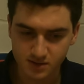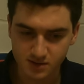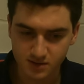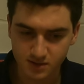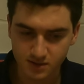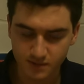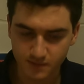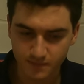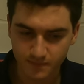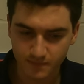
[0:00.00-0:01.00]

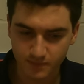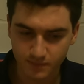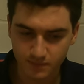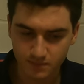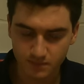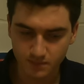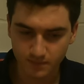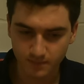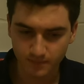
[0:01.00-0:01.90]
(no one is talking)